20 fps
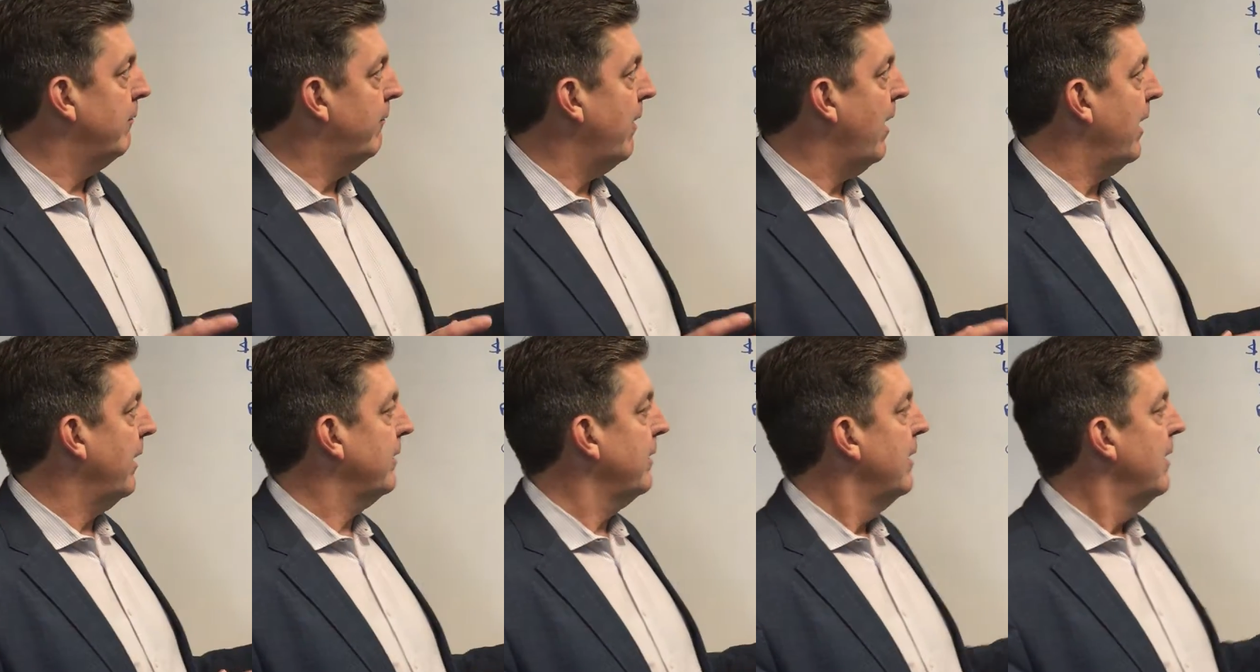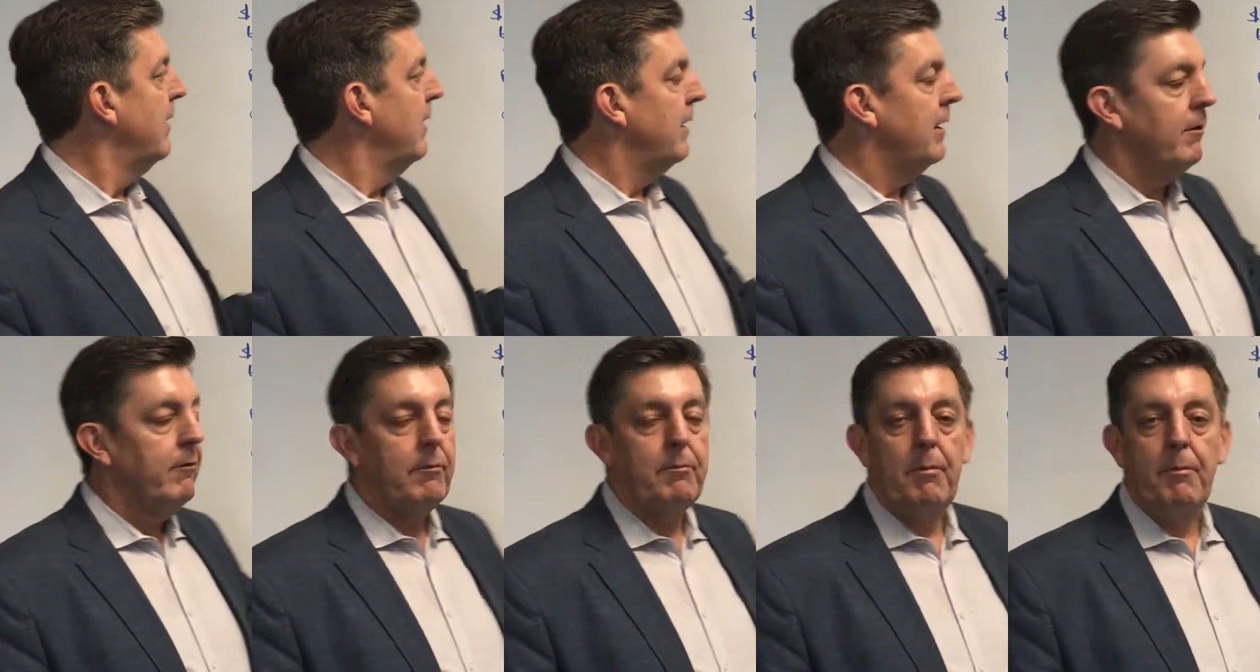In fact,
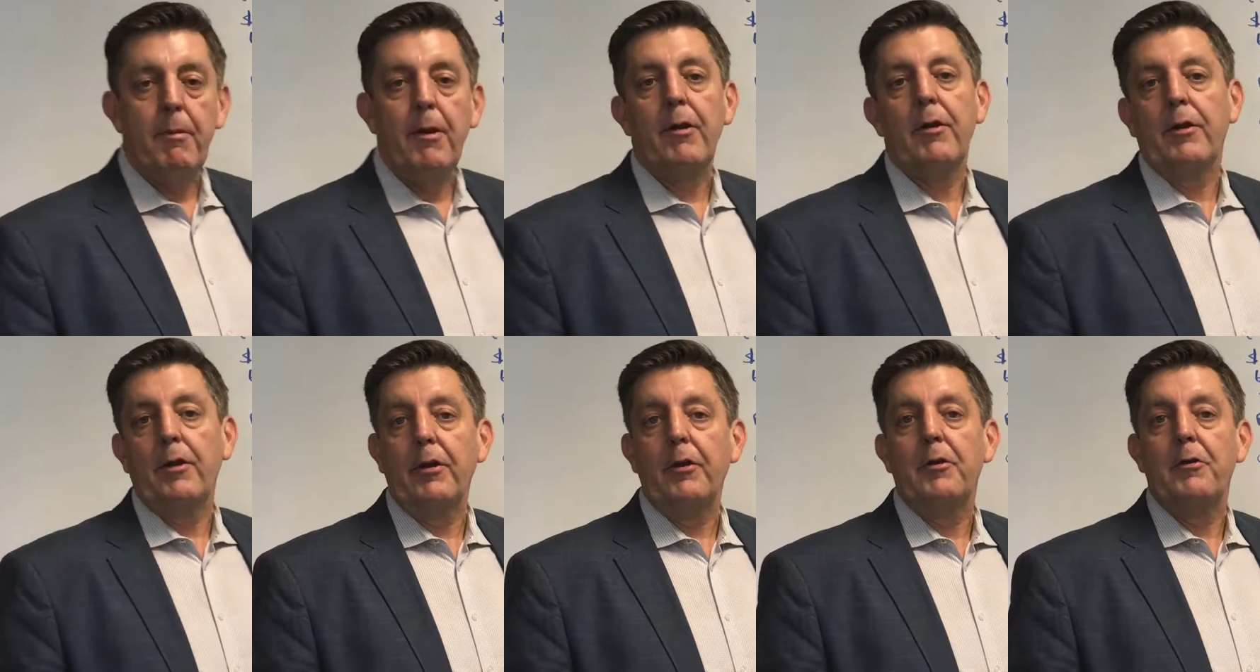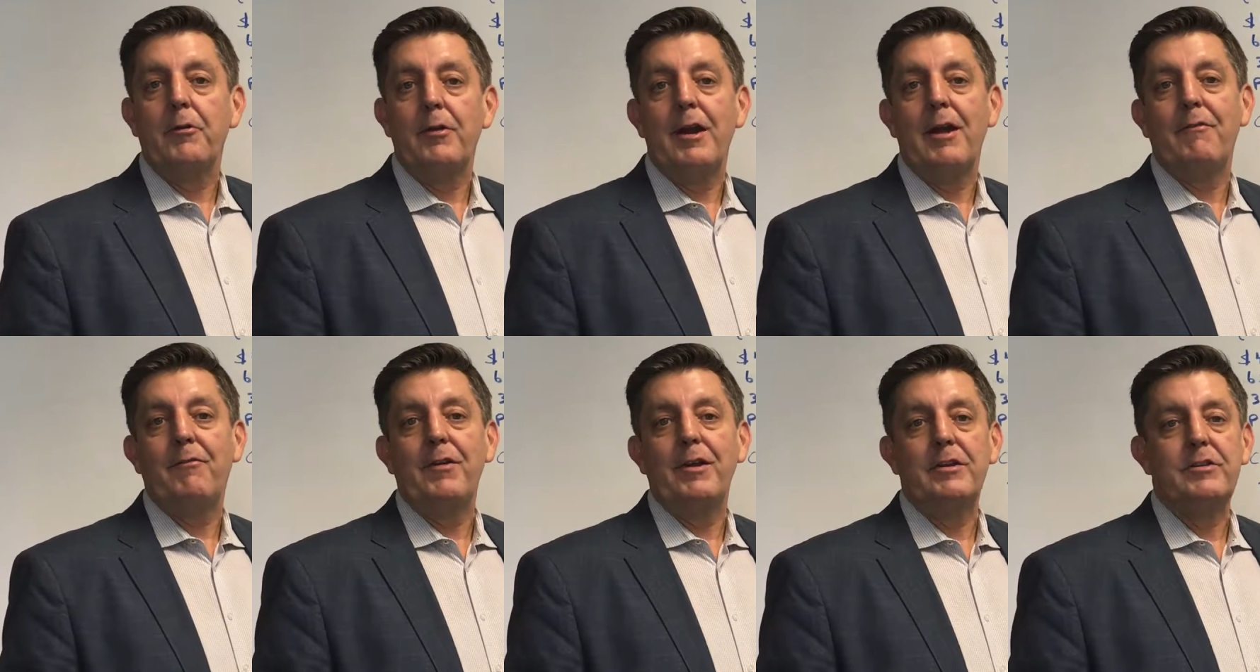it would be better to go to an
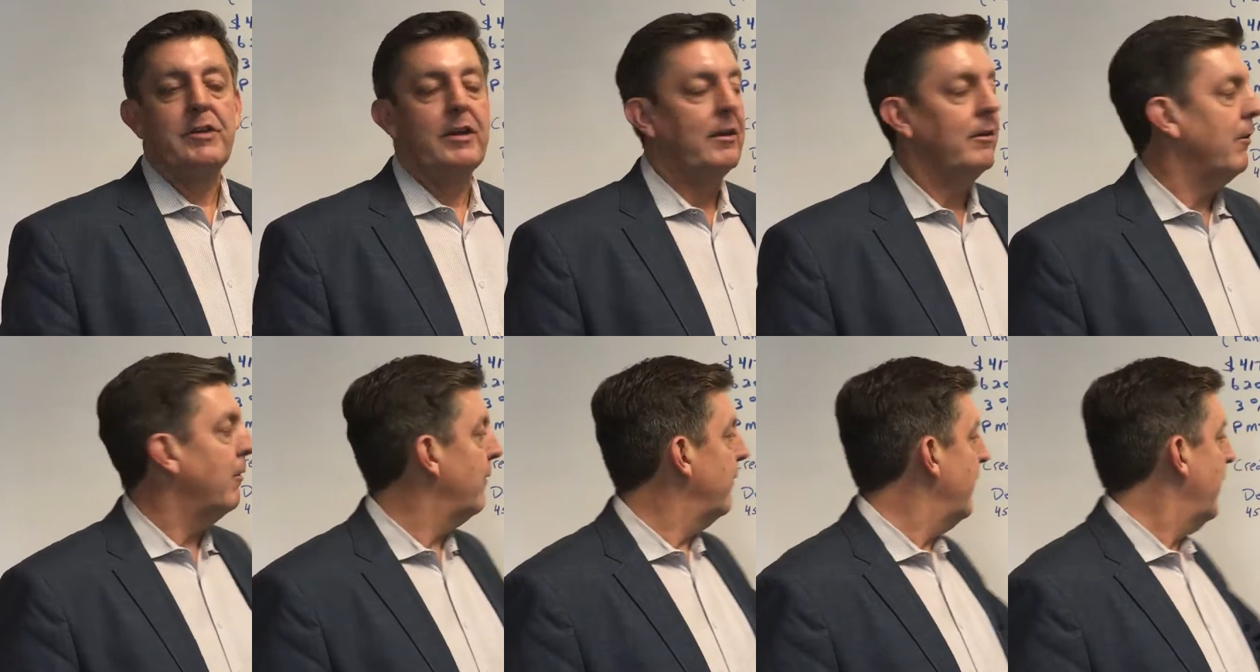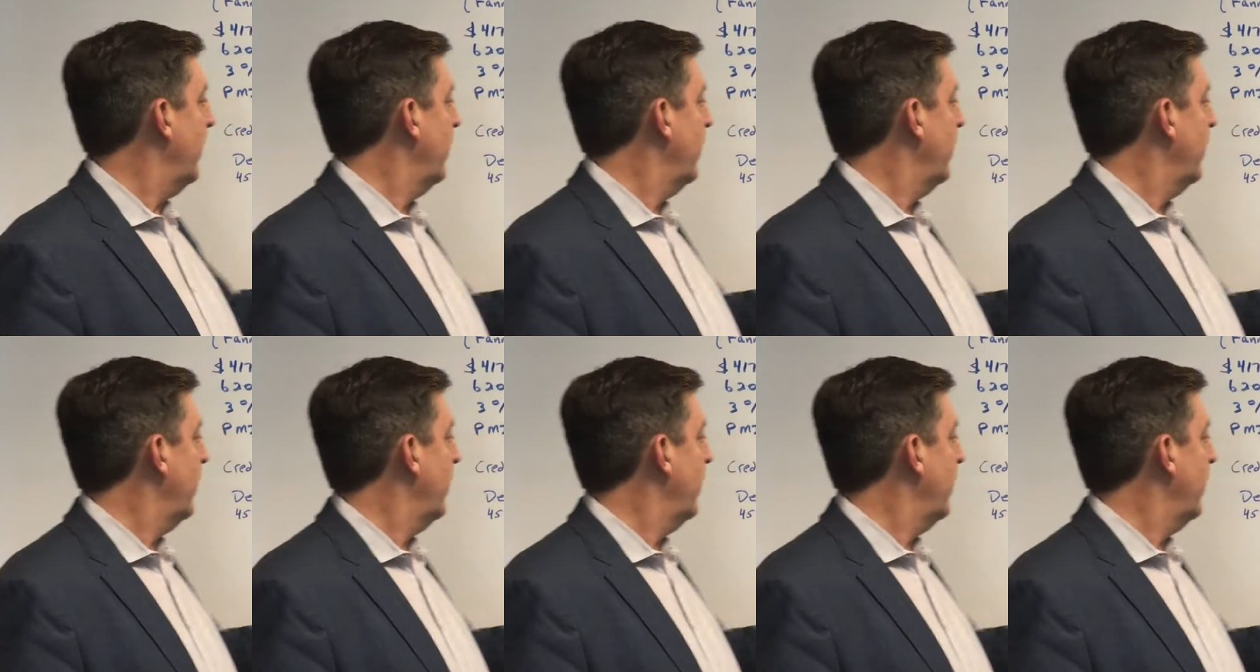FHA loan in